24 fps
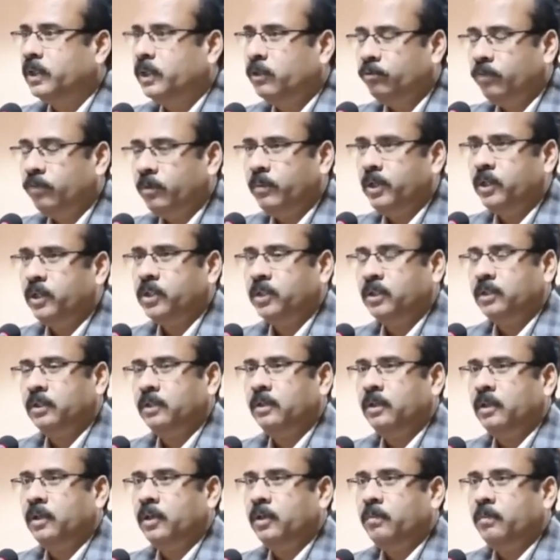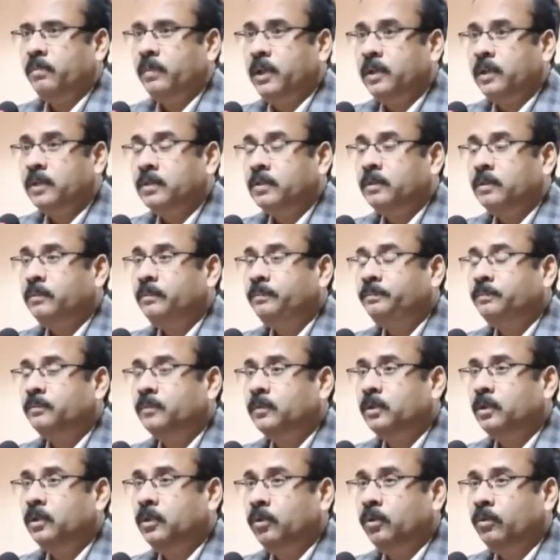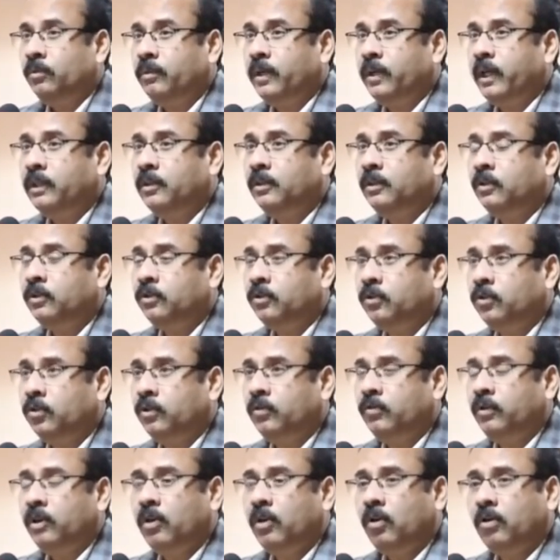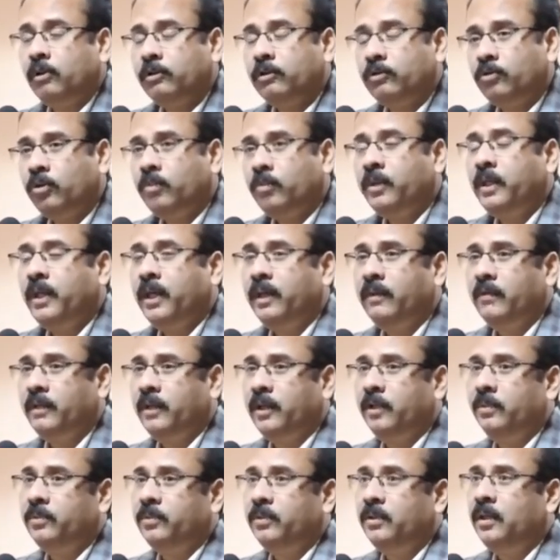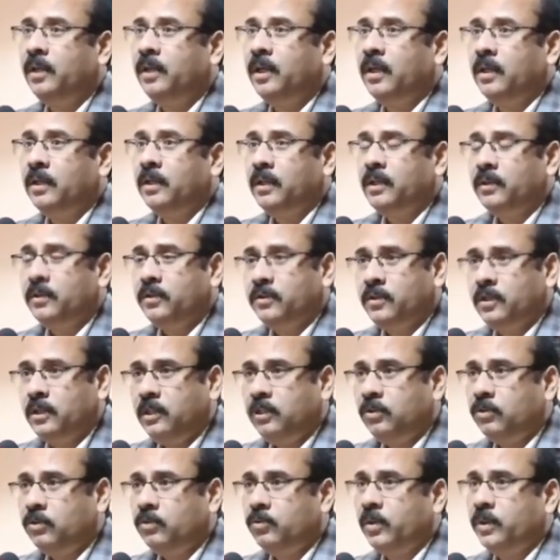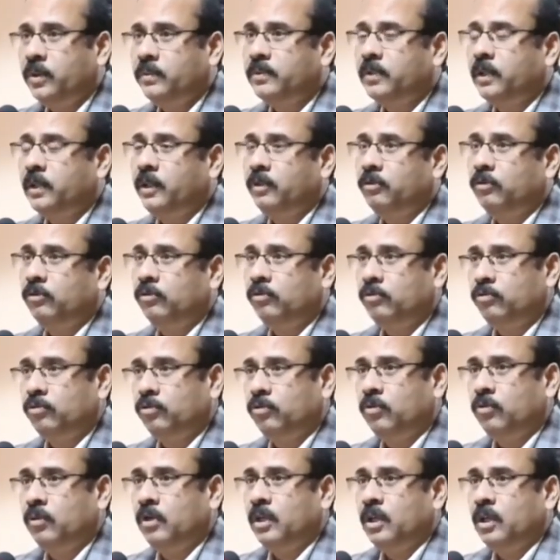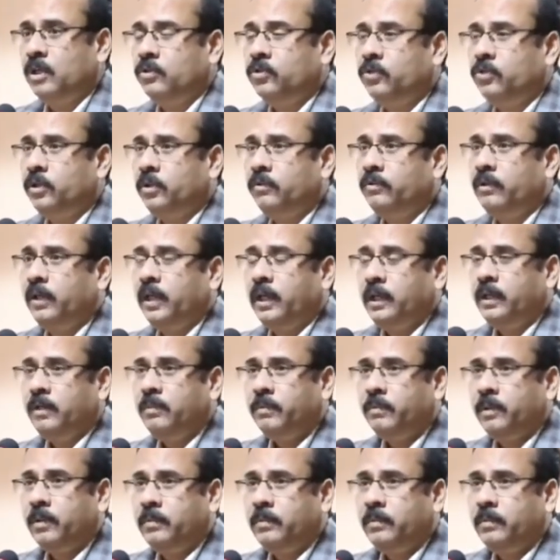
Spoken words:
information. Plus your final roll will also be available in CEO's website also. So if any